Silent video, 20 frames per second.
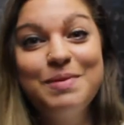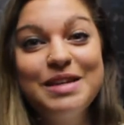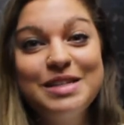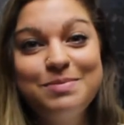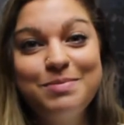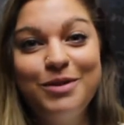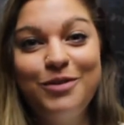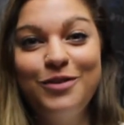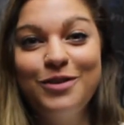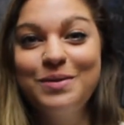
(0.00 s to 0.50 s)

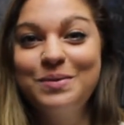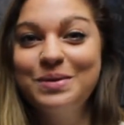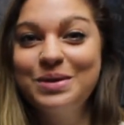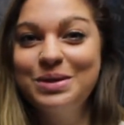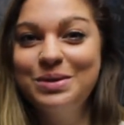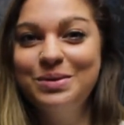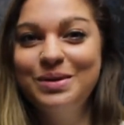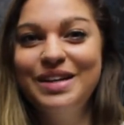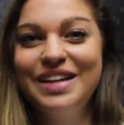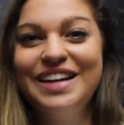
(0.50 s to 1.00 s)
makes me feel
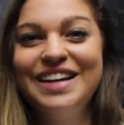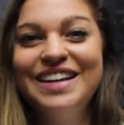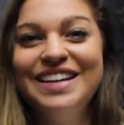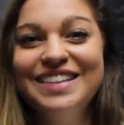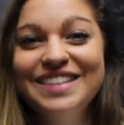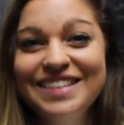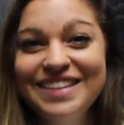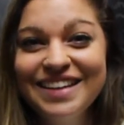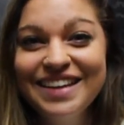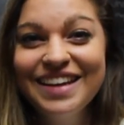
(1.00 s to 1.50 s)
really
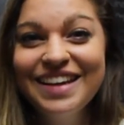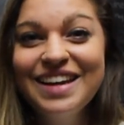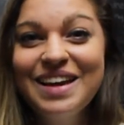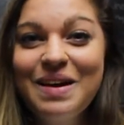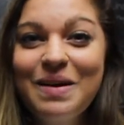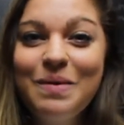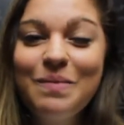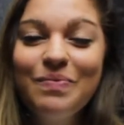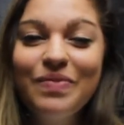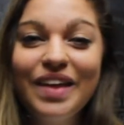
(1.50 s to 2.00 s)
weird.
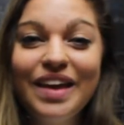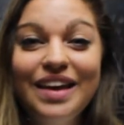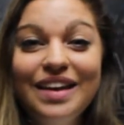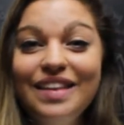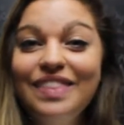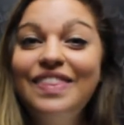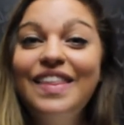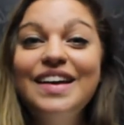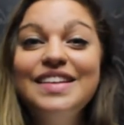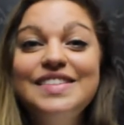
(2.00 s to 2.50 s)

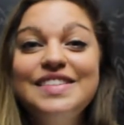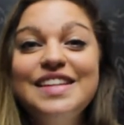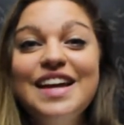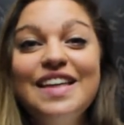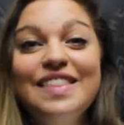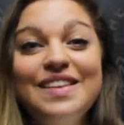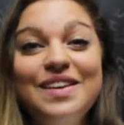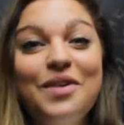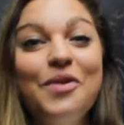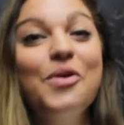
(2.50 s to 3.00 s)
And that's
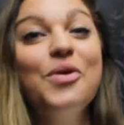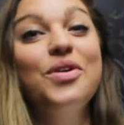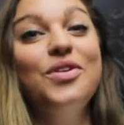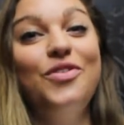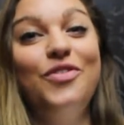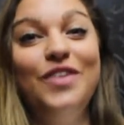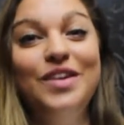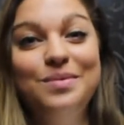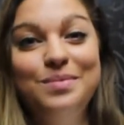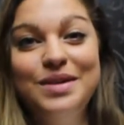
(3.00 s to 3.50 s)
not the
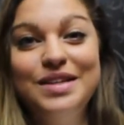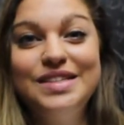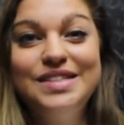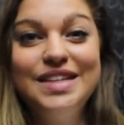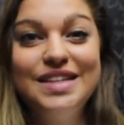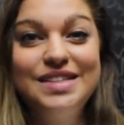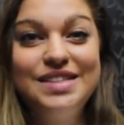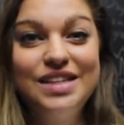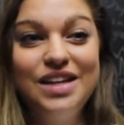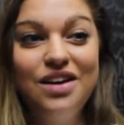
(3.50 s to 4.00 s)
only fan base
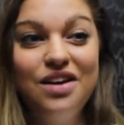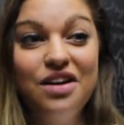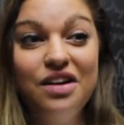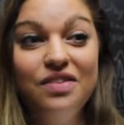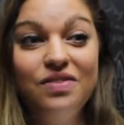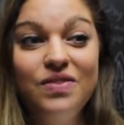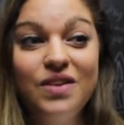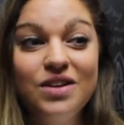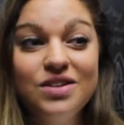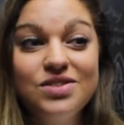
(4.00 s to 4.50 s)
that's
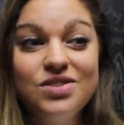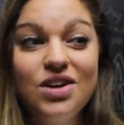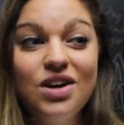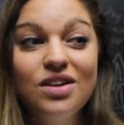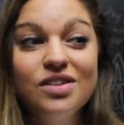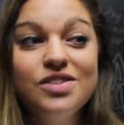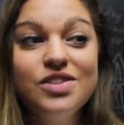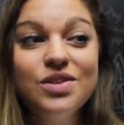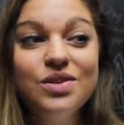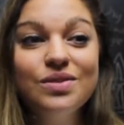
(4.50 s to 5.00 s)
young. There's
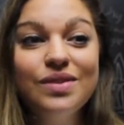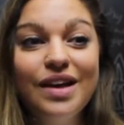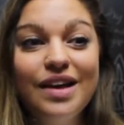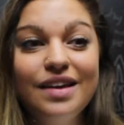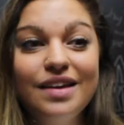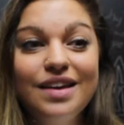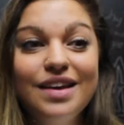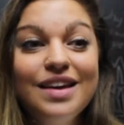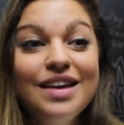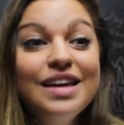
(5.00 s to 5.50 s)
also
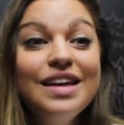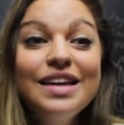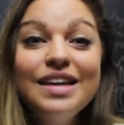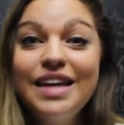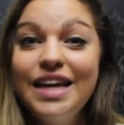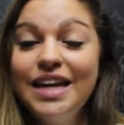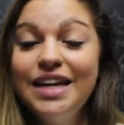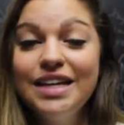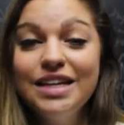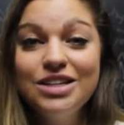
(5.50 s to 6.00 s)
like
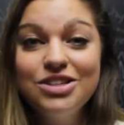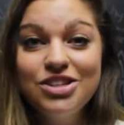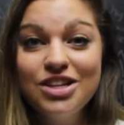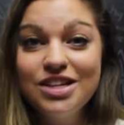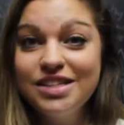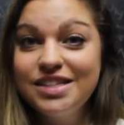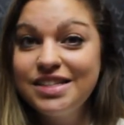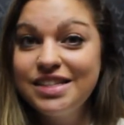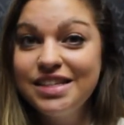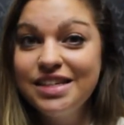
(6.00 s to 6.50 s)
Keenan and
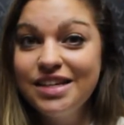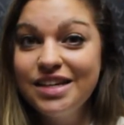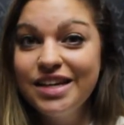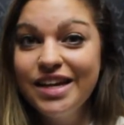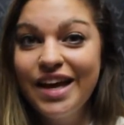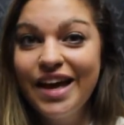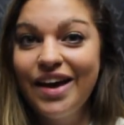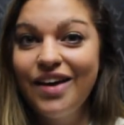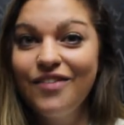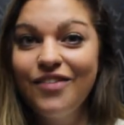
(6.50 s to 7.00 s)
J C
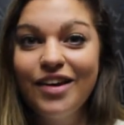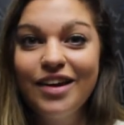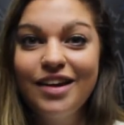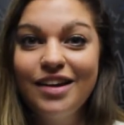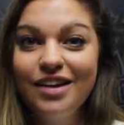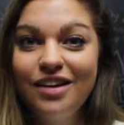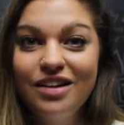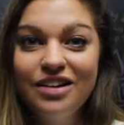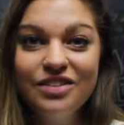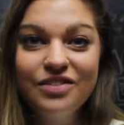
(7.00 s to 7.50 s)
have like
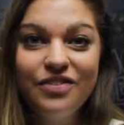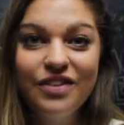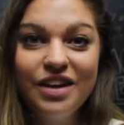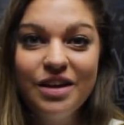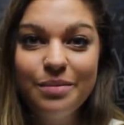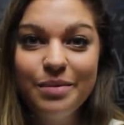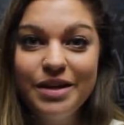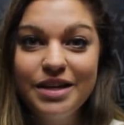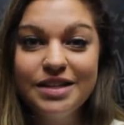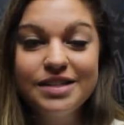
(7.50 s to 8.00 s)
a young
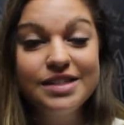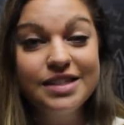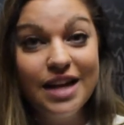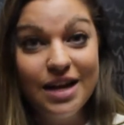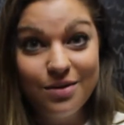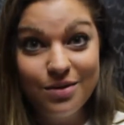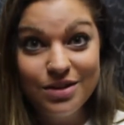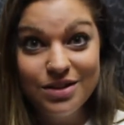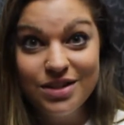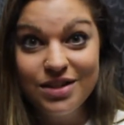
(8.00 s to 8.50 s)
fan base, and
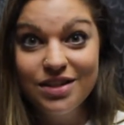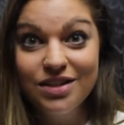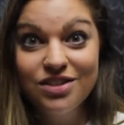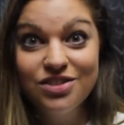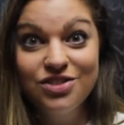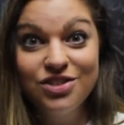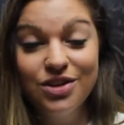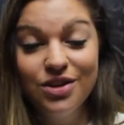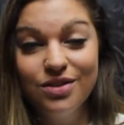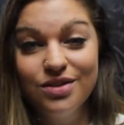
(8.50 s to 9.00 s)
I went to their
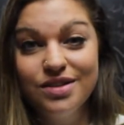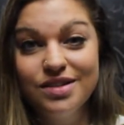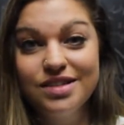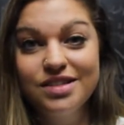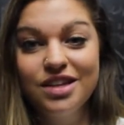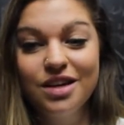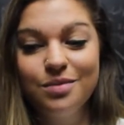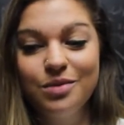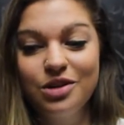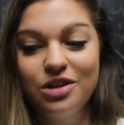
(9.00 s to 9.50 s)
show this
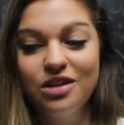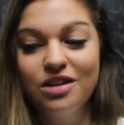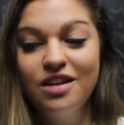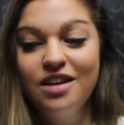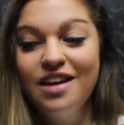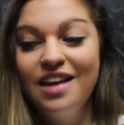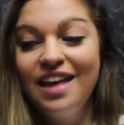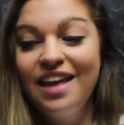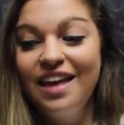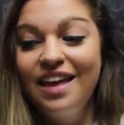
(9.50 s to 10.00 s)

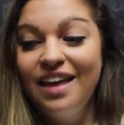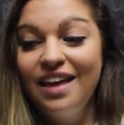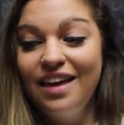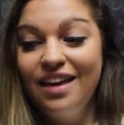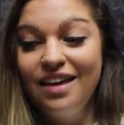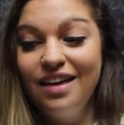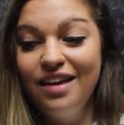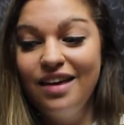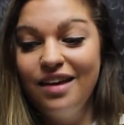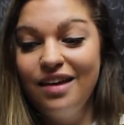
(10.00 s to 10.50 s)
summer.
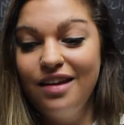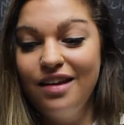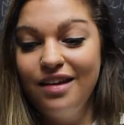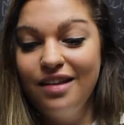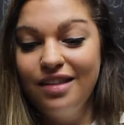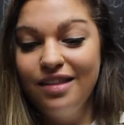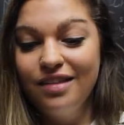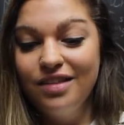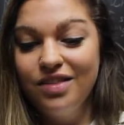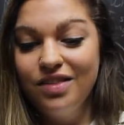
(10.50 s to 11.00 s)

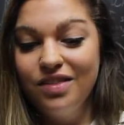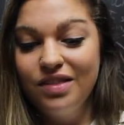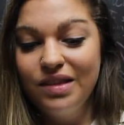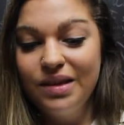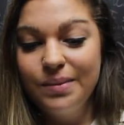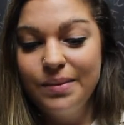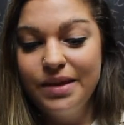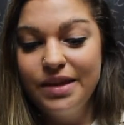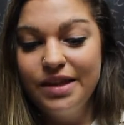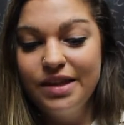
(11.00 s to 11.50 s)
And
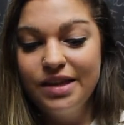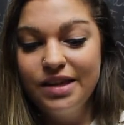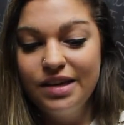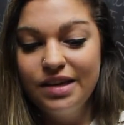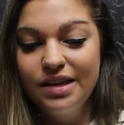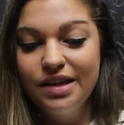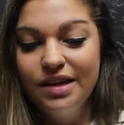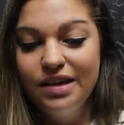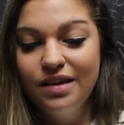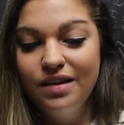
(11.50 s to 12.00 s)
let me
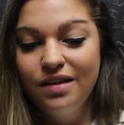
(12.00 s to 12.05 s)
think,